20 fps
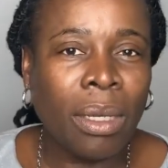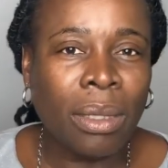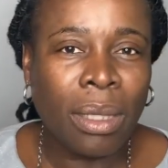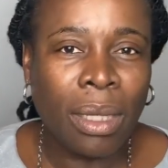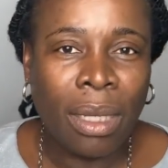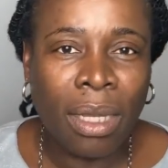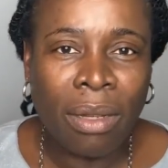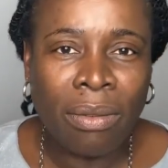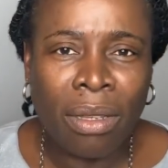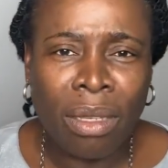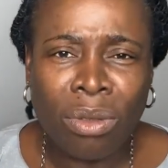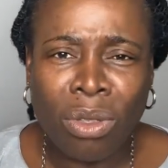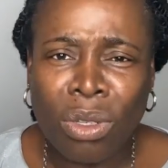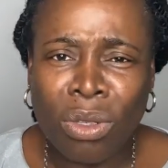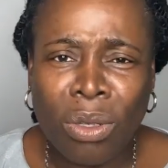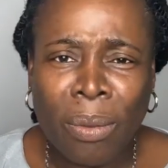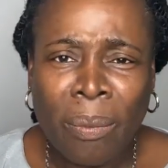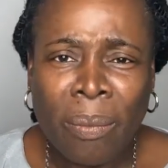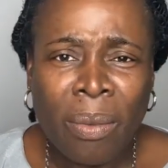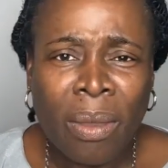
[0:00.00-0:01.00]
because he gives them.
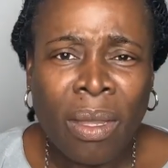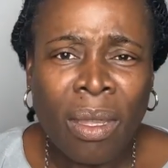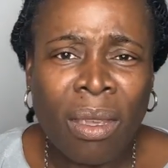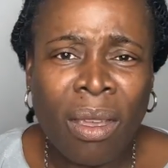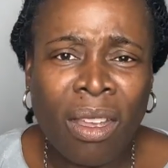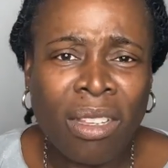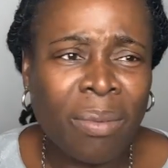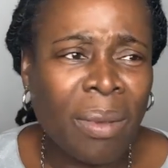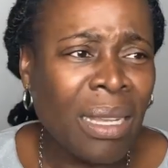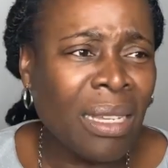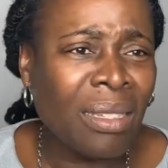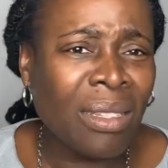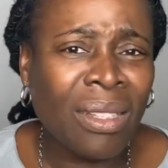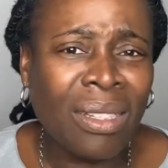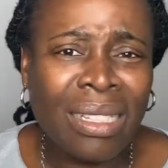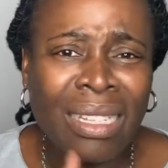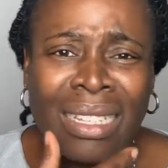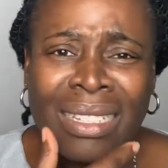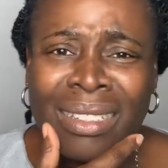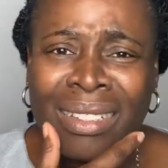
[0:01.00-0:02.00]
So your husband
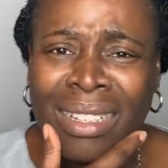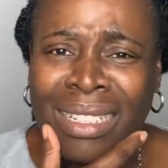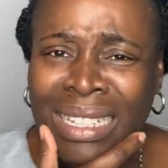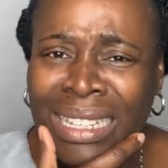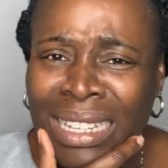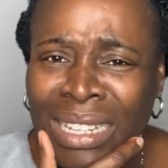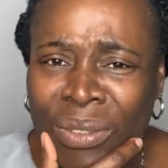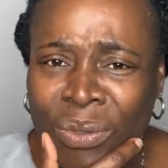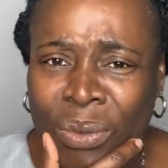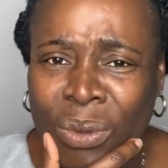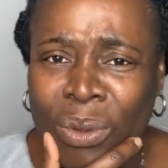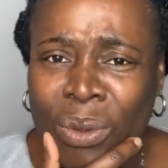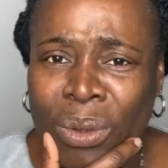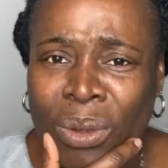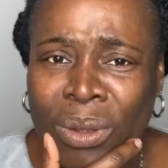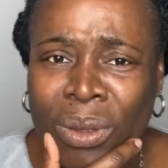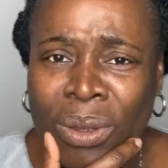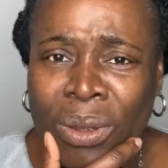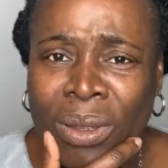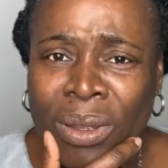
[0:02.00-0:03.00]
is not
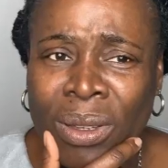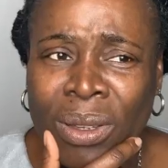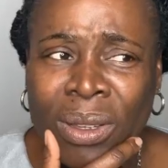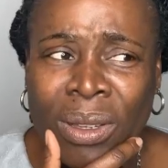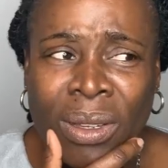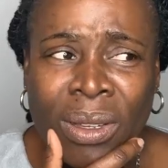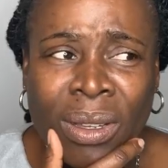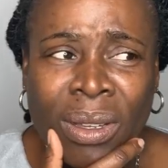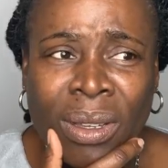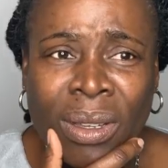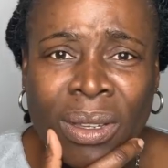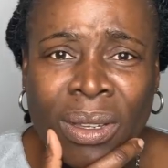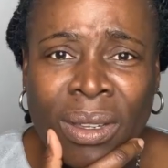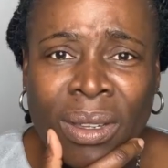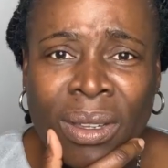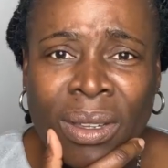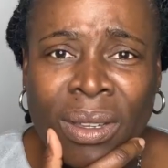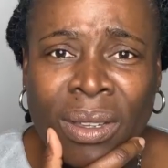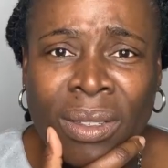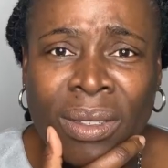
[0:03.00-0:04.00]
evil.
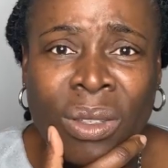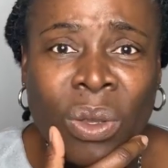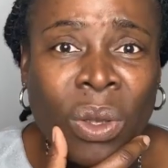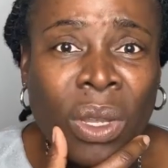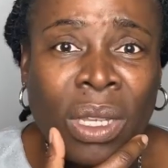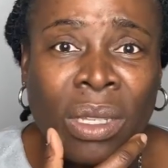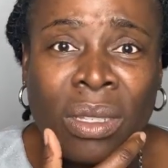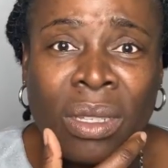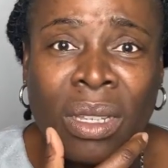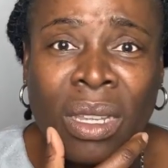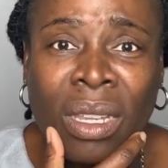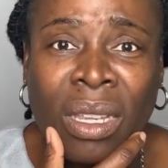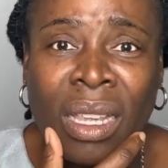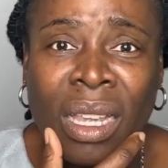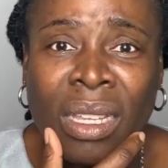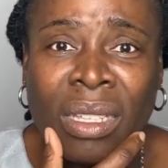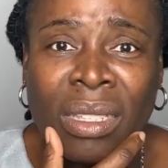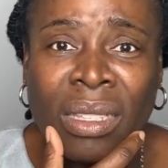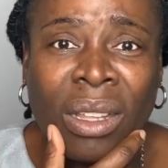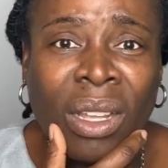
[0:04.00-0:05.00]
So
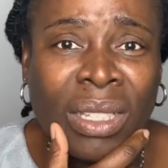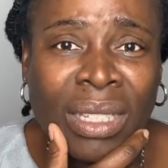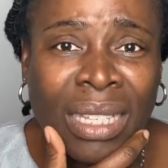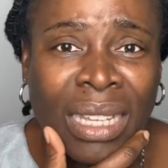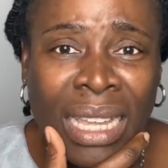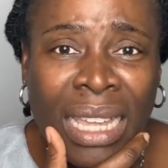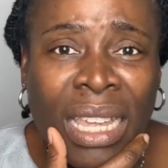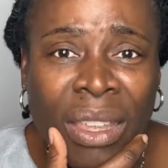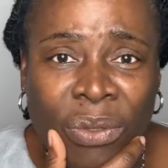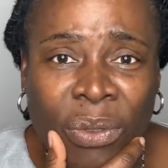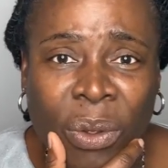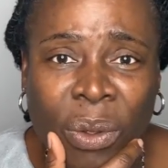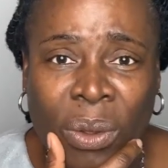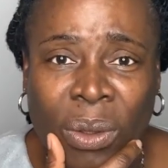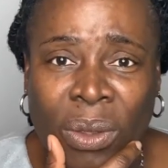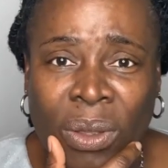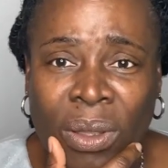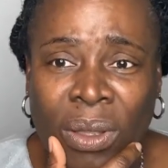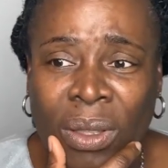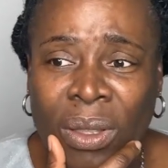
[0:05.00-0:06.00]
it's not
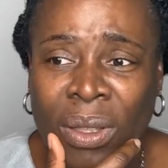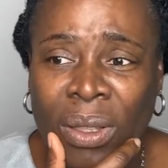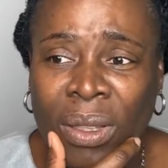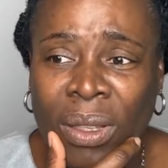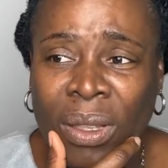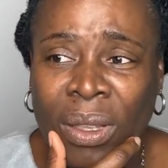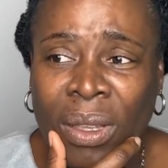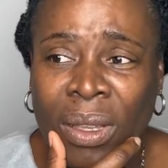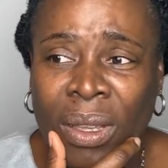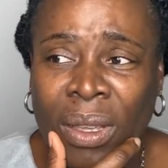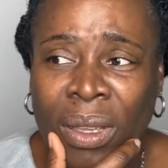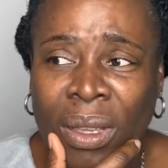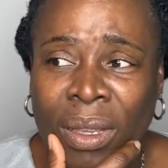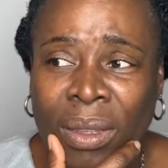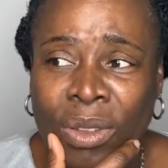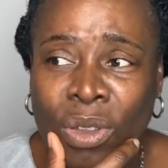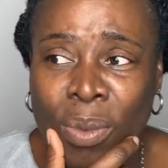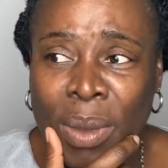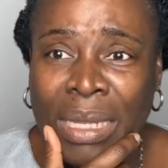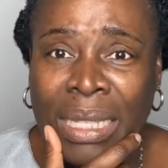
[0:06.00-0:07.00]
evil.
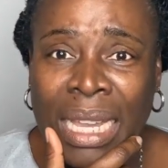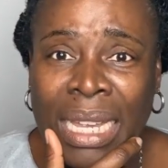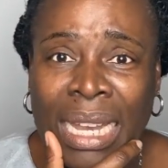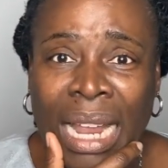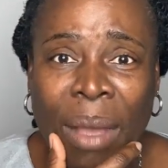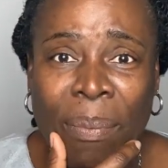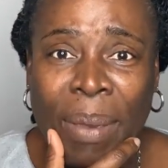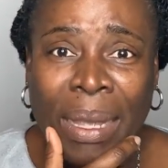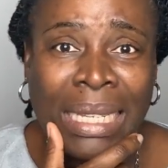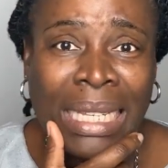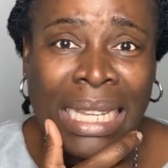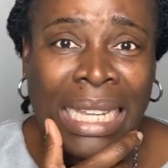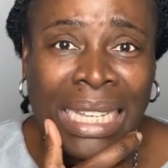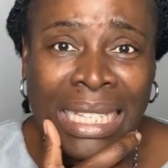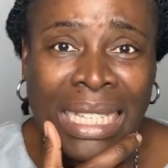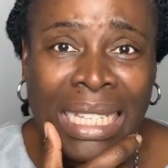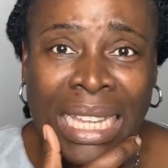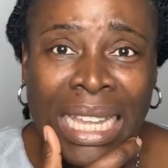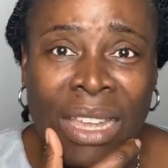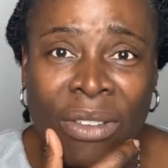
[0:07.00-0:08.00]
You may say that, but
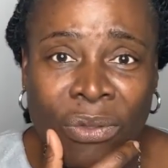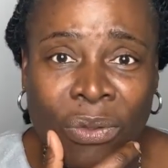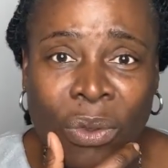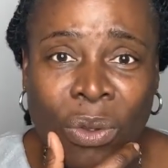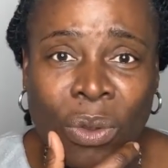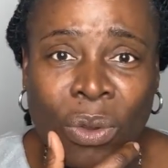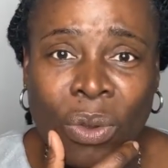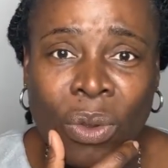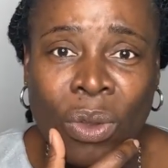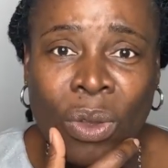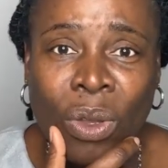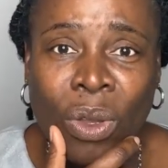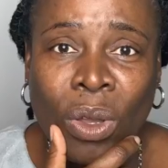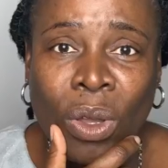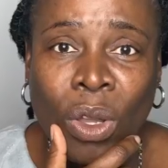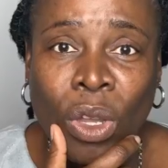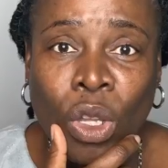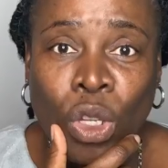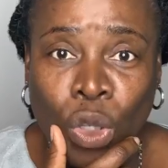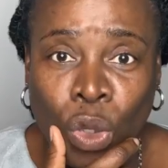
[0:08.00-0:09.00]
he is evil.
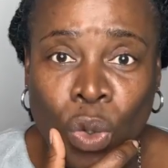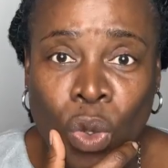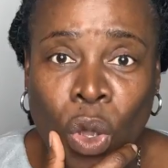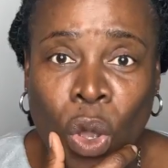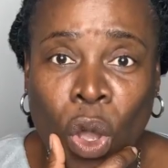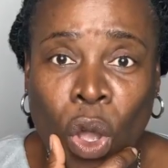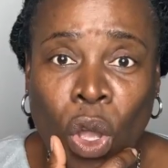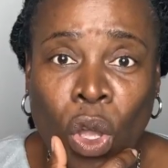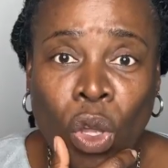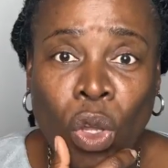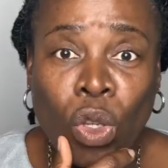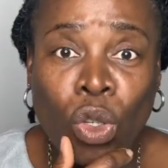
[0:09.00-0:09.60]
You